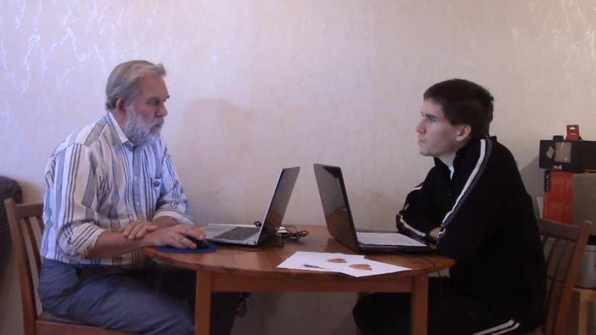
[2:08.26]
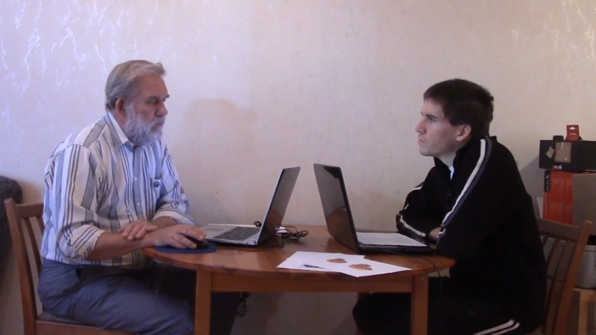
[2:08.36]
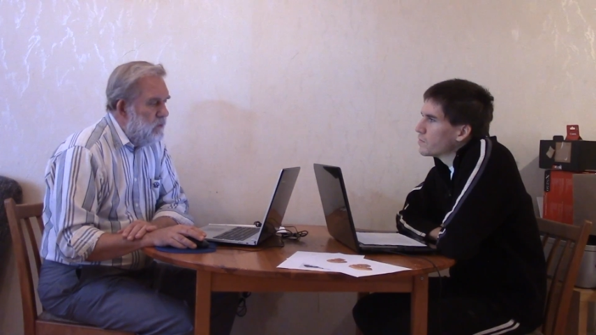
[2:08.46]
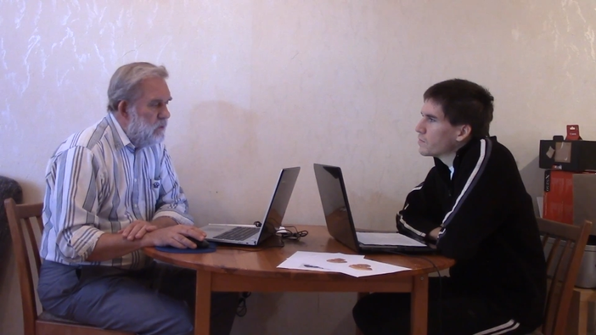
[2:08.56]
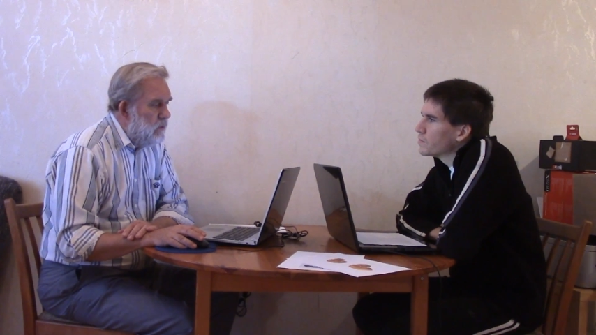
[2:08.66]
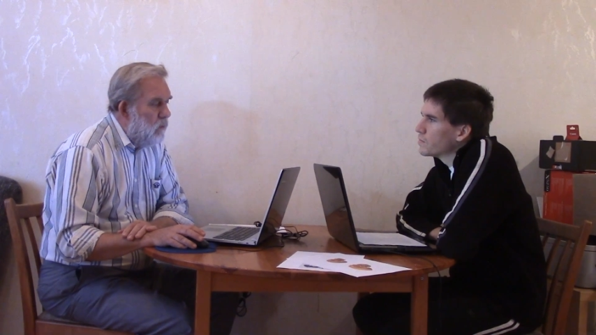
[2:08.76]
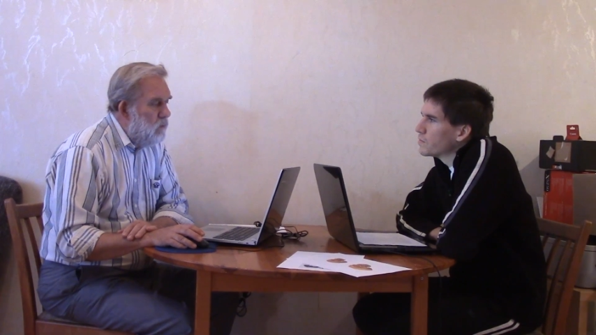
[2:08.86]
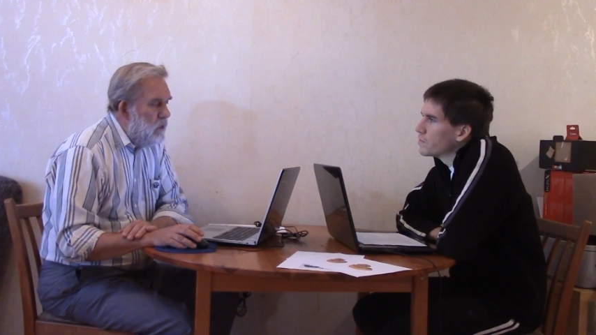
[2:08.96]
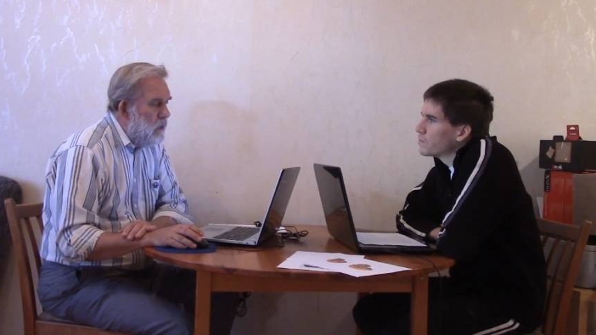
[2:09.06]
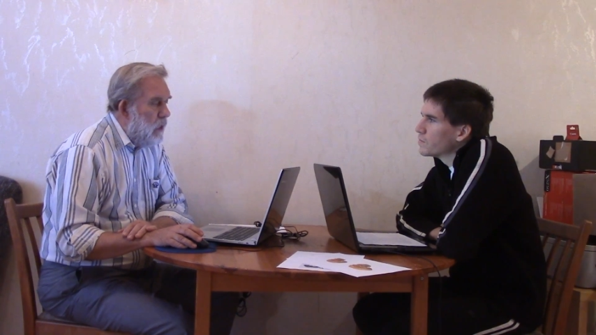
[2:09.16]
Speaker 1: are probably the
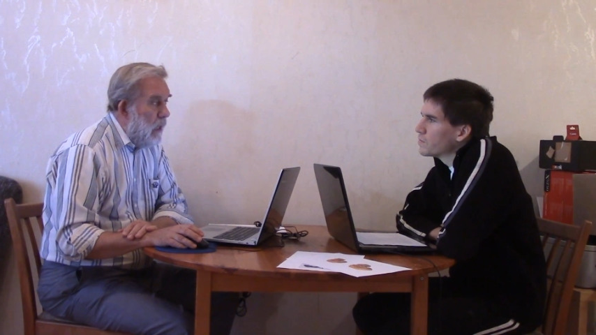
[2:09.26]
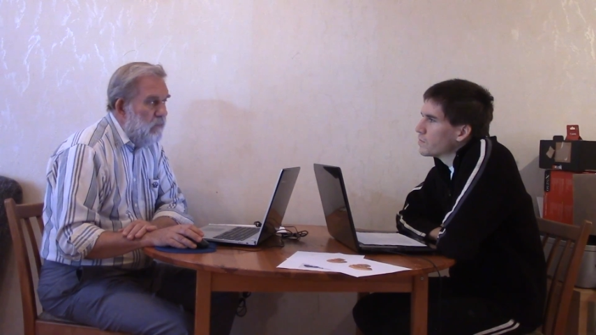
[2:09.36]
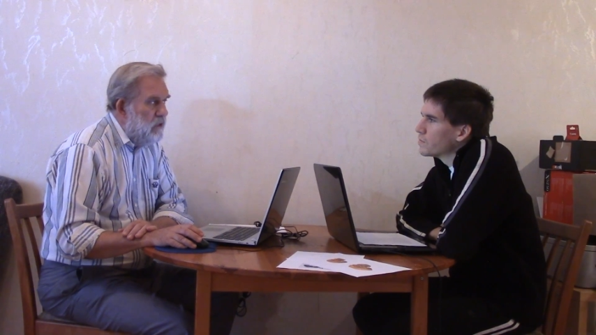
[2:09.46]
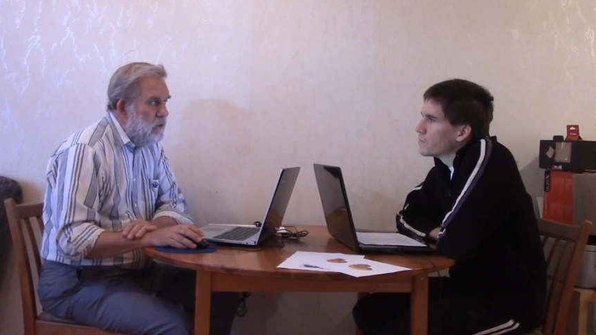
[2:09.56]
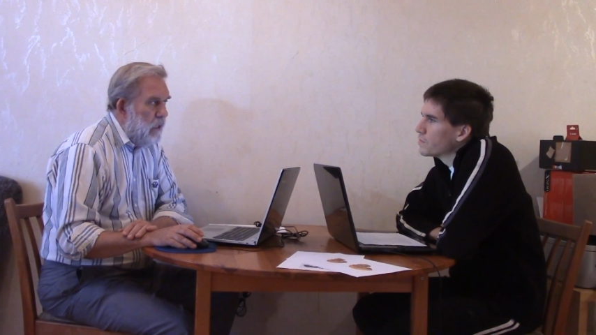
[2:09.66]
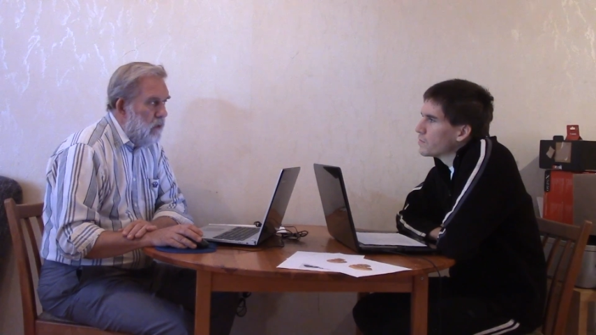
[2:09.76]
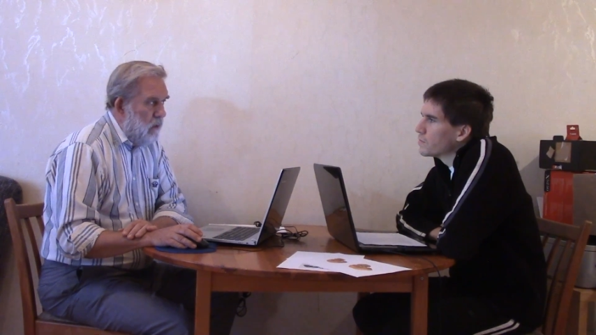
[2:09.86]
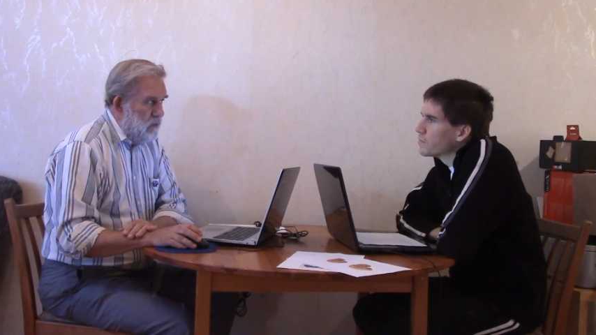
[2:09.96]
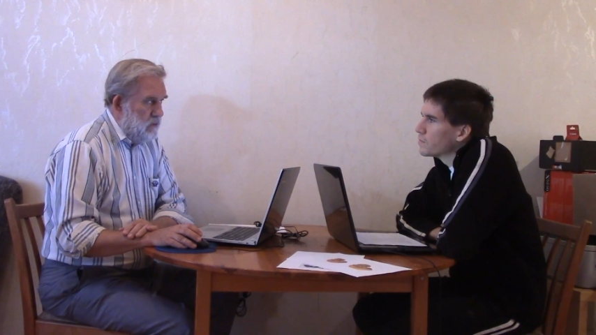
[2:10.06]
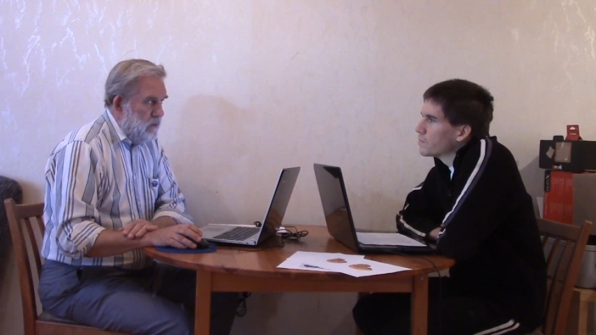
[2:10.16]
only hominid
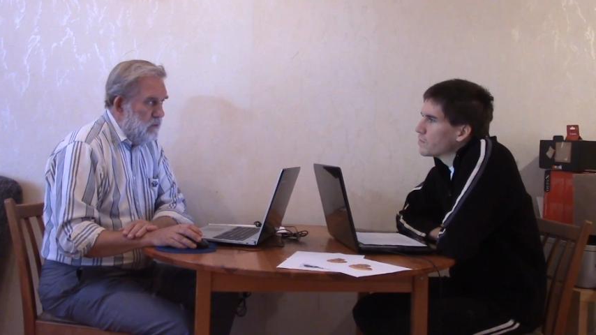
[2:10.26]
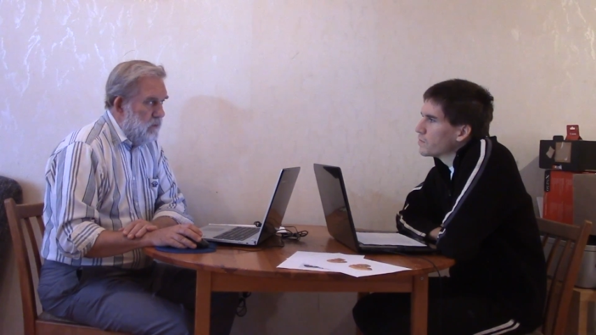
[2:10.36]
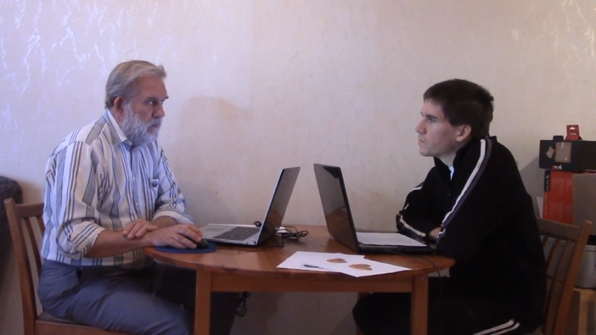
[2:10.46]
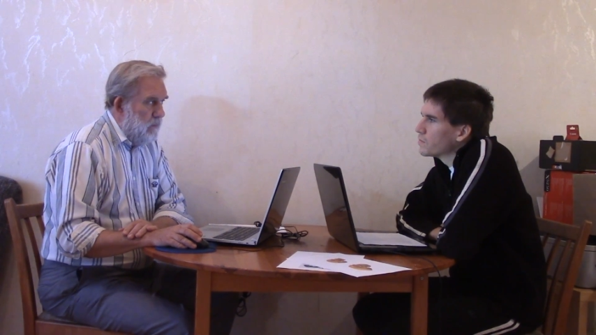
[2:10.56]
that lost it.